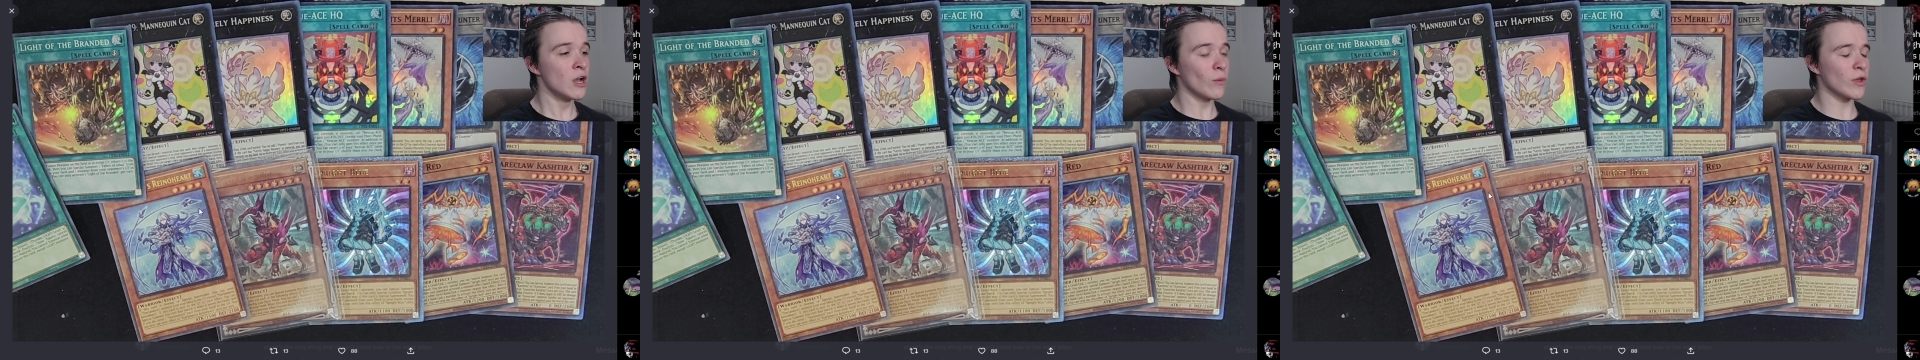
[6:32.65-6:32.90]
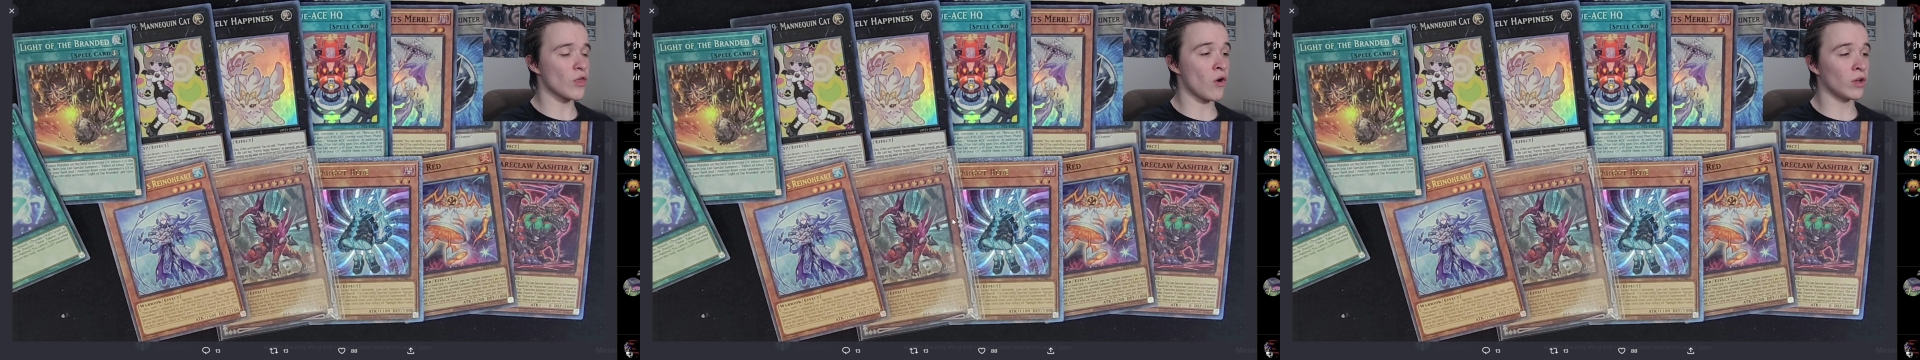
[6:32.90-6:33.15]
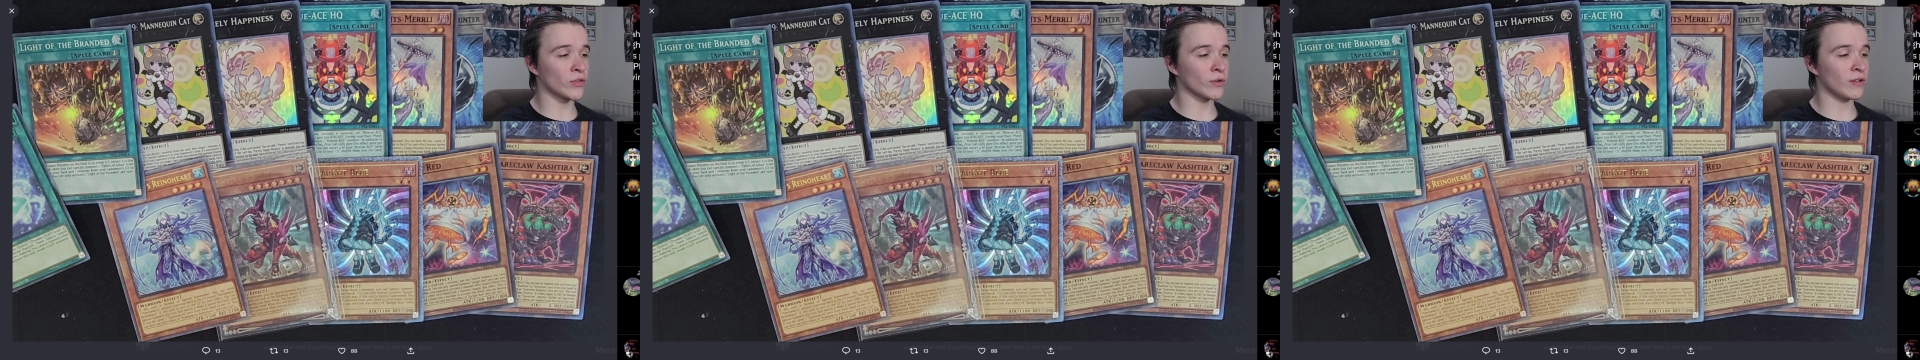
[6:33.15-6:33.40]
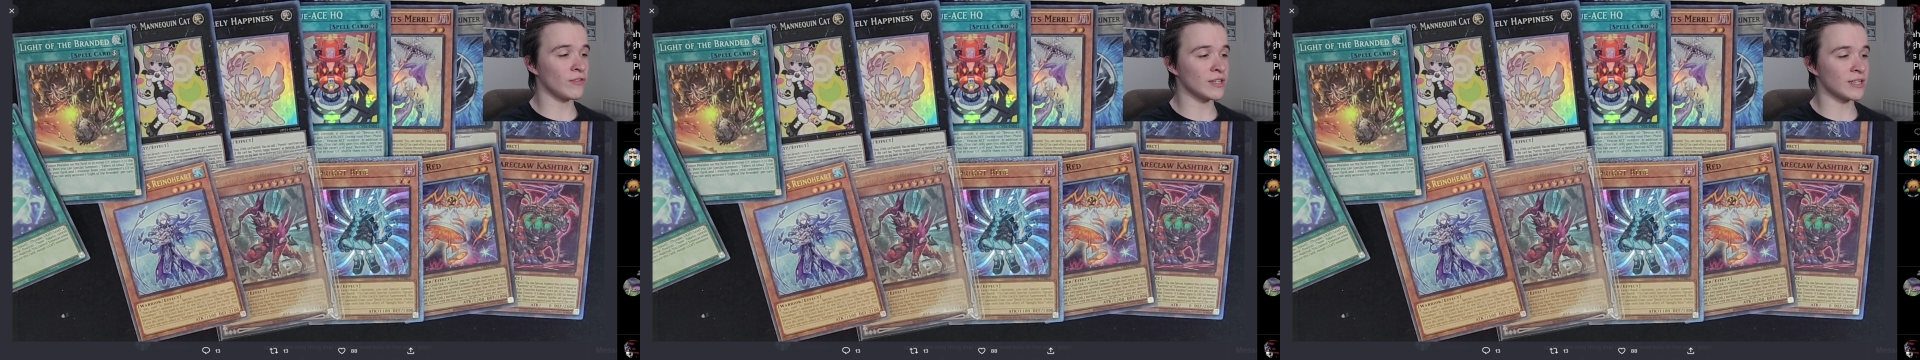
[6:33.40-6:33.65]
with all
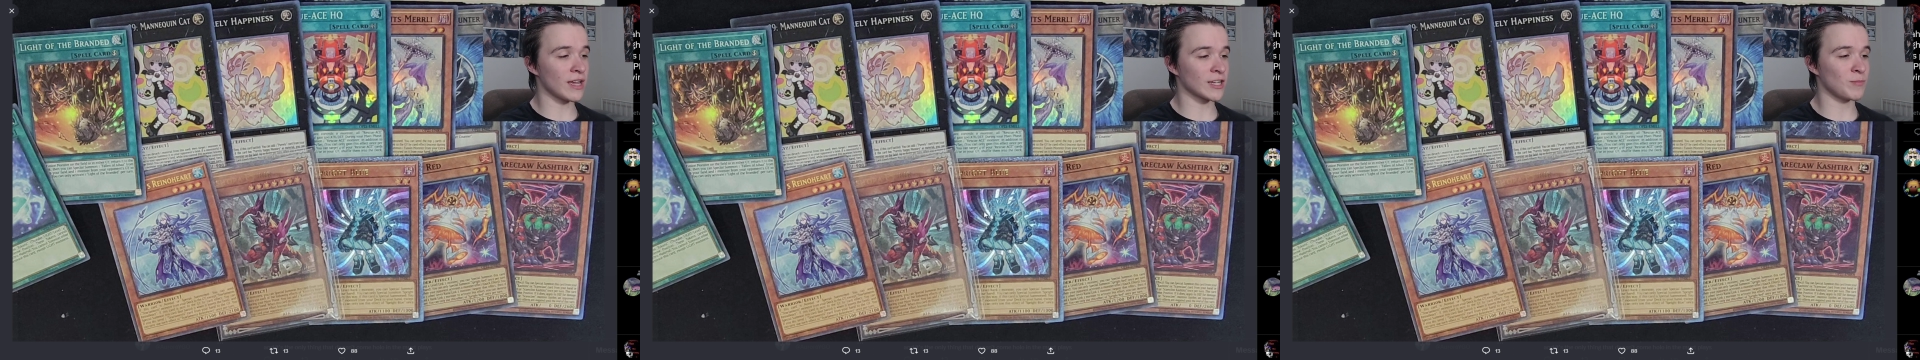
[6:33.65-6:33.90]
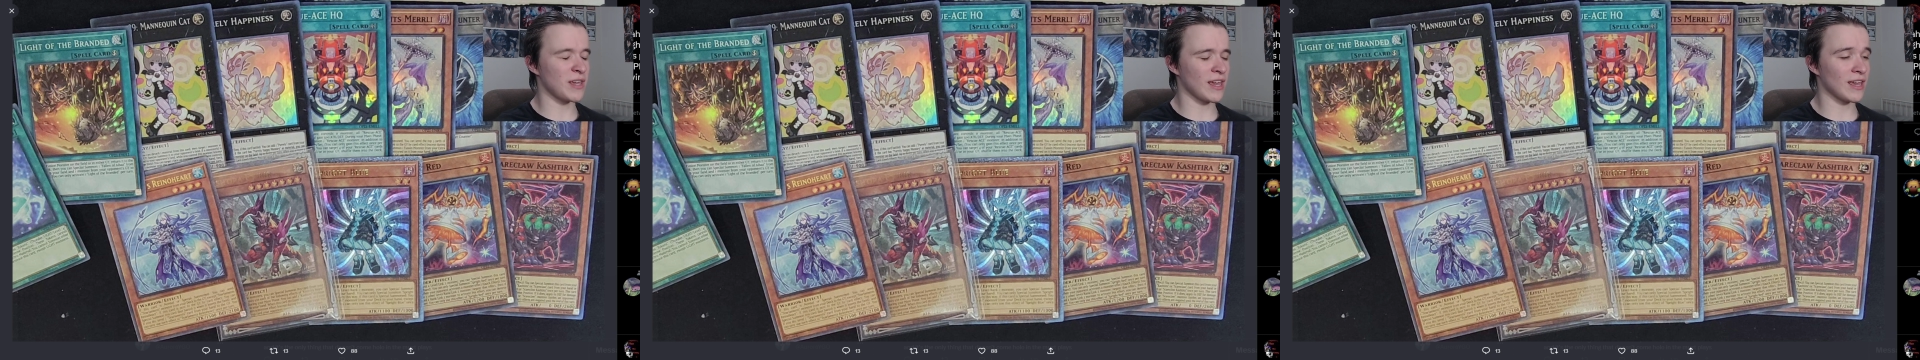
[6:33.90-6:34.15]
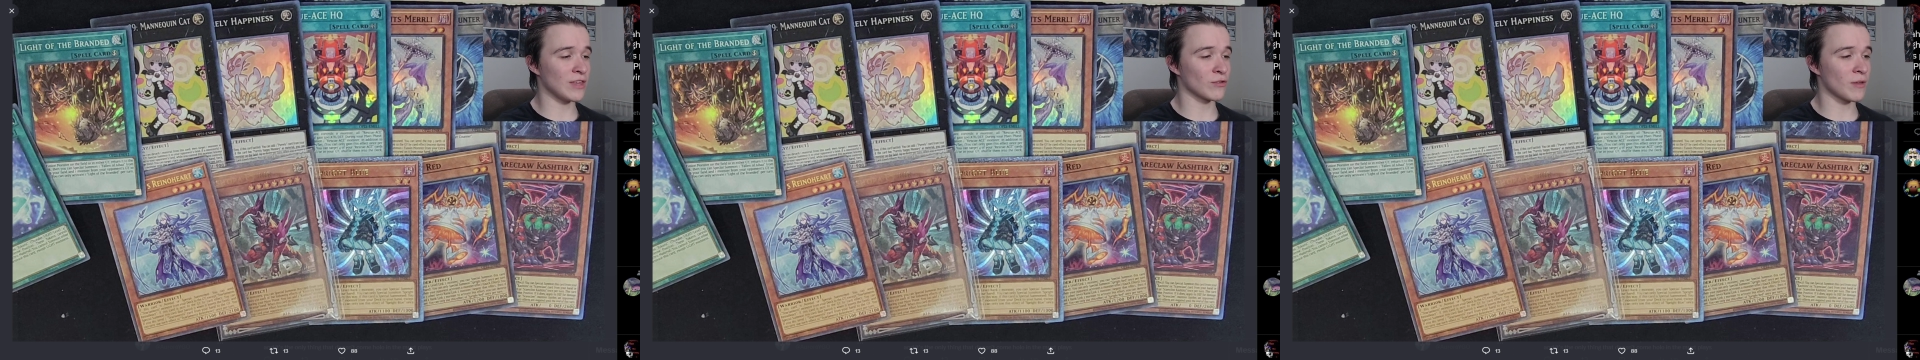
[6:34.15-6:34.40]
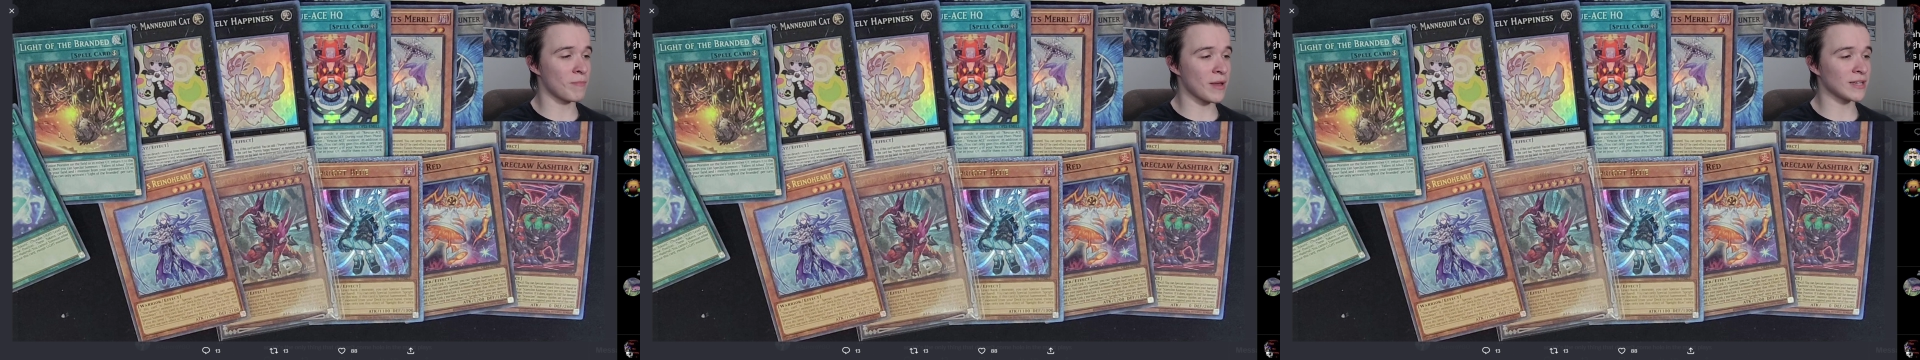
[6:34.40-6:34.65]
three of these decks being
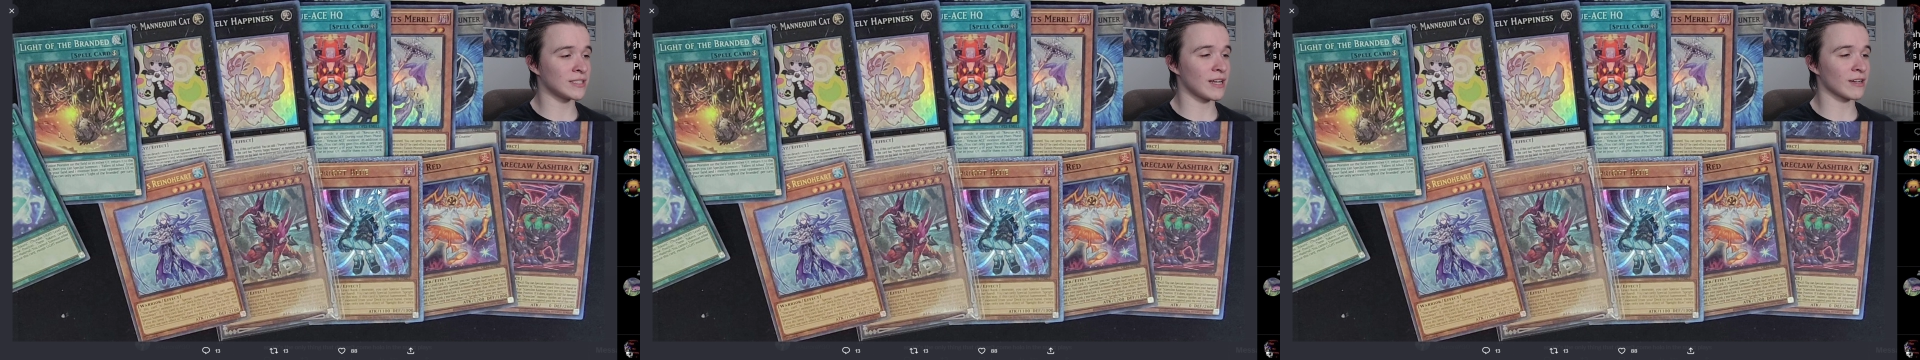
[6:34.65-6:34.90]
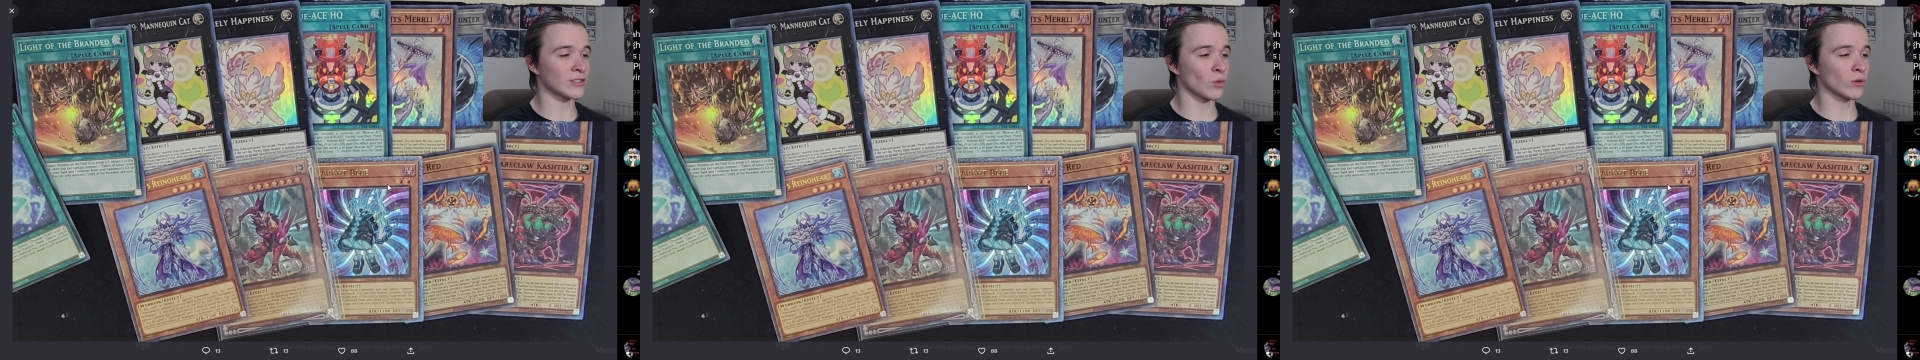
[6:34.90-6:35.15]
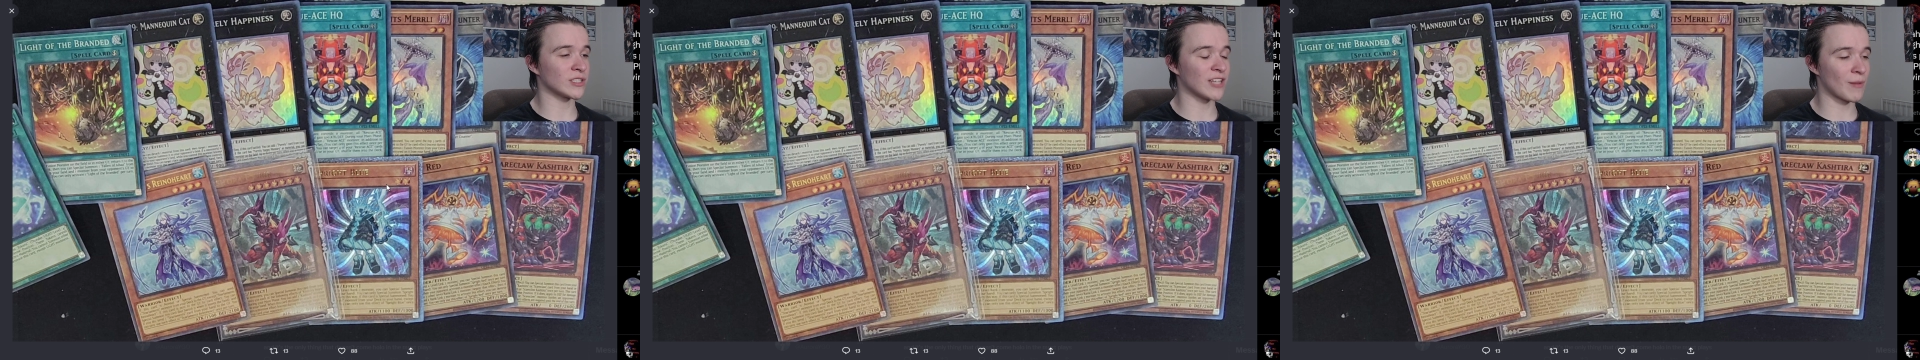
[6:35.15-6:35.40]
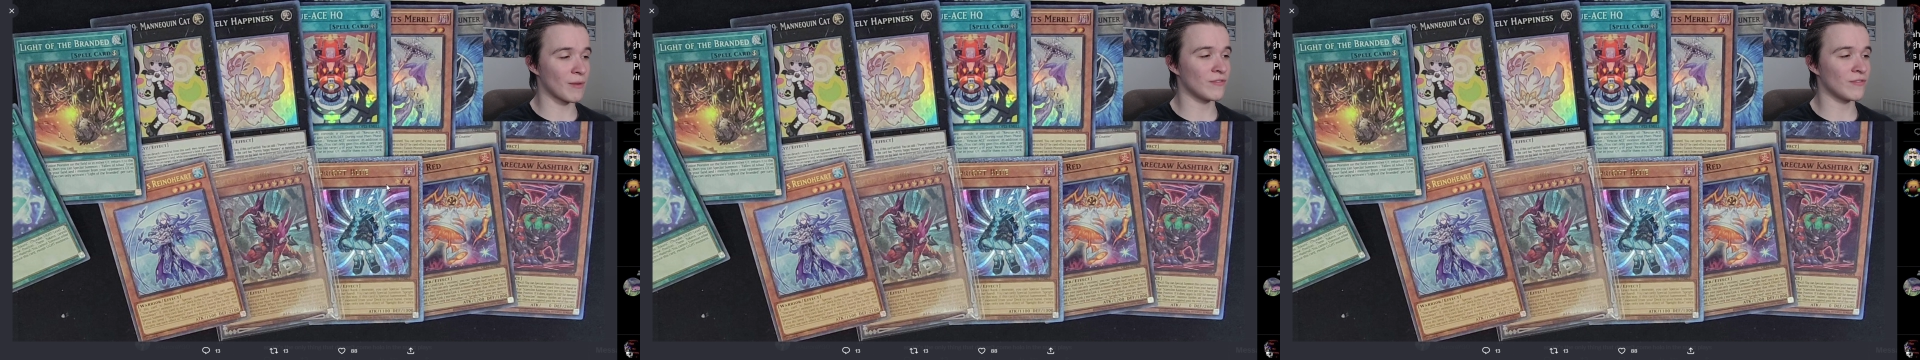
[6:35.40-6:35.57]
either the best decks or some